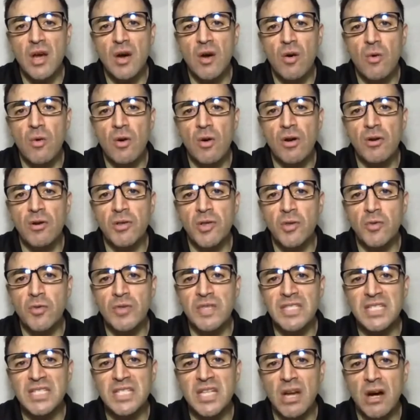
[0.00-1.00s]
we're going to
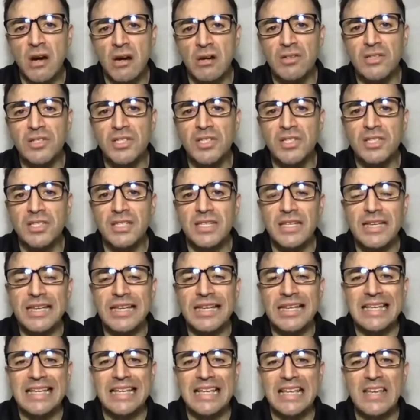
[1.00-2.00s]
discuss
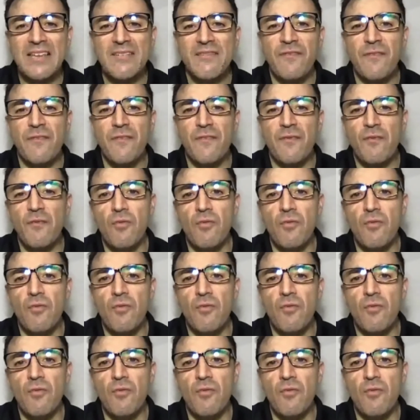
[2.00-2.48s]
if